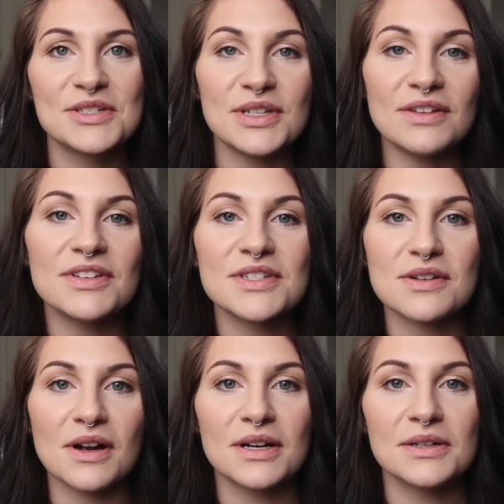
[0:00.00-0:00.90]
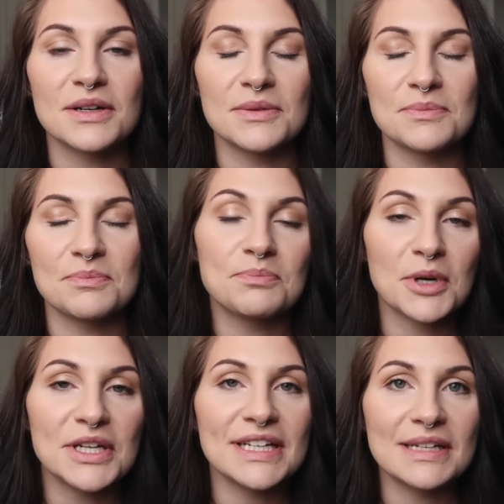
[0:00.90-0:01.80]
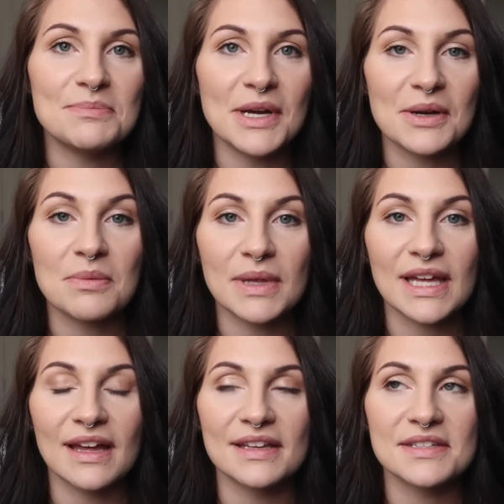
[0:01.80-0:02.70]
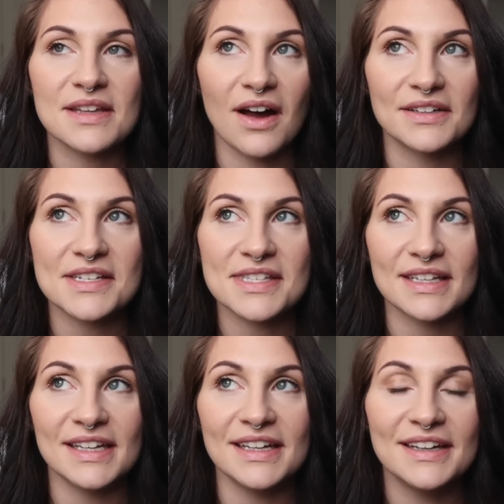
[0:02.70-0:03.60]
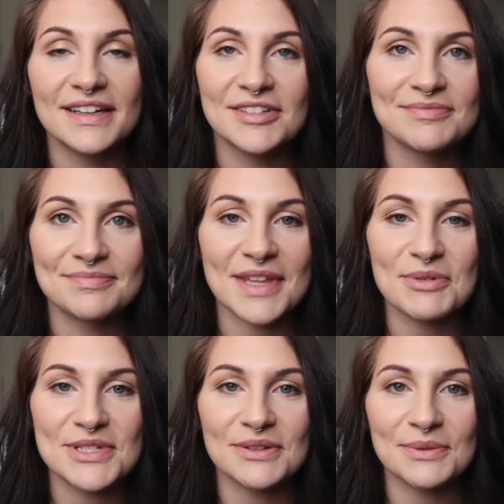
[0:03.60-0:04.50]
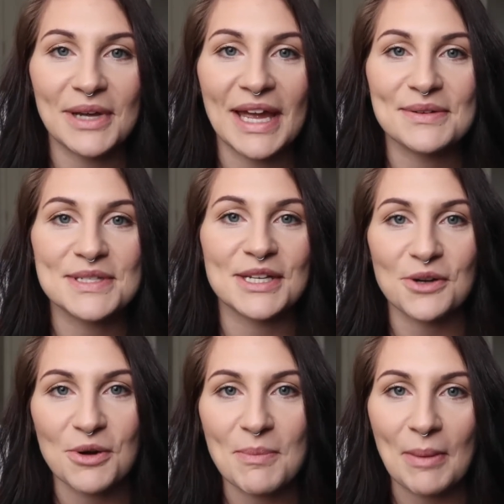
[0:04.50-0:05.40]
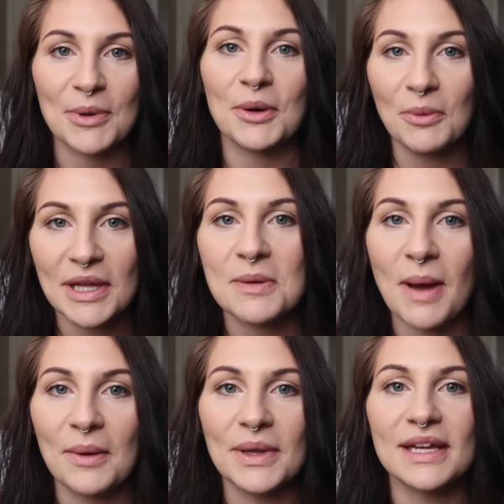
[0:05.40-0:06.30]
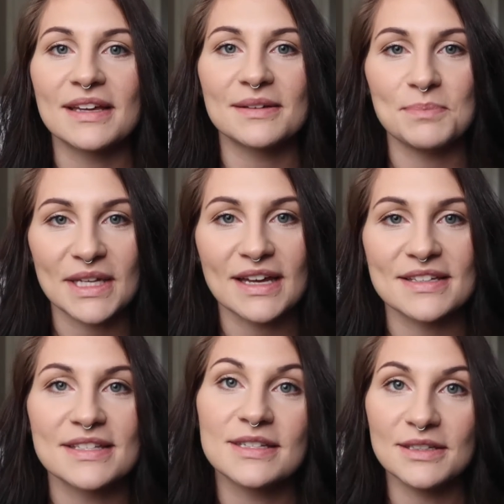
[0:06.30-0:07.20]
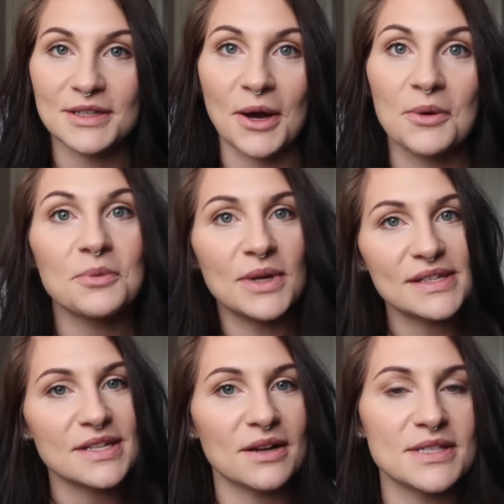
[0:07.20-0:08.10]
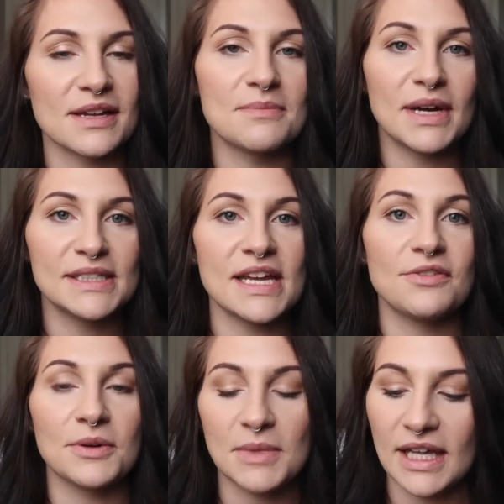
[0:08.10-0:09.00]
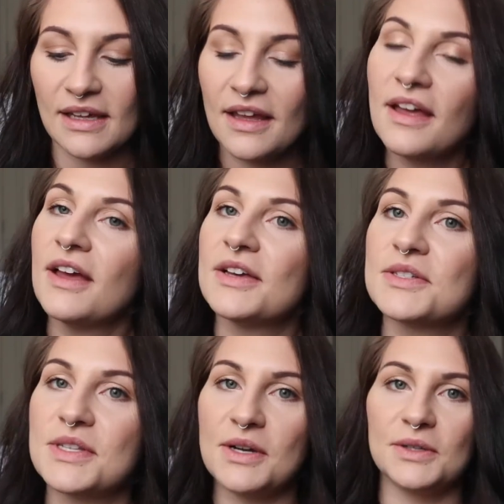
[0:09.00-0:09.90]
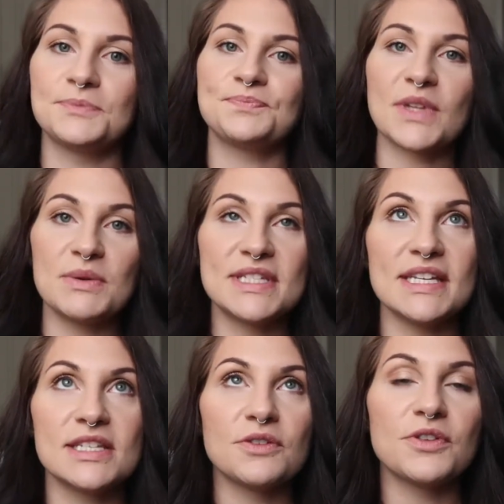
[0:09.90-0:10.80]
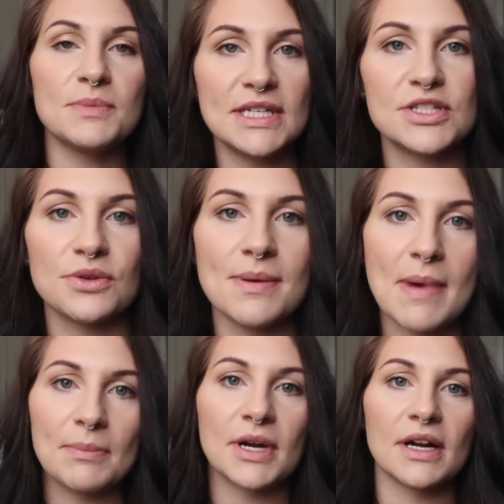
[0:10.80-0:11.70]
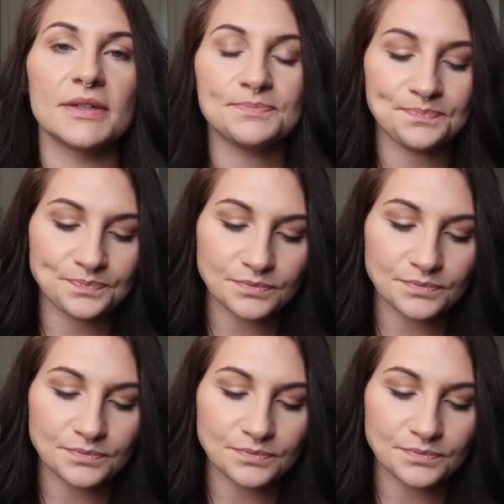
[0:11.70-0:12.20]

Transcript: to even start putting in milk, because honestly, that was the only way I was gonna remember week by week, because, you know, week starts on a Monday for me. So it was easier for me to remember,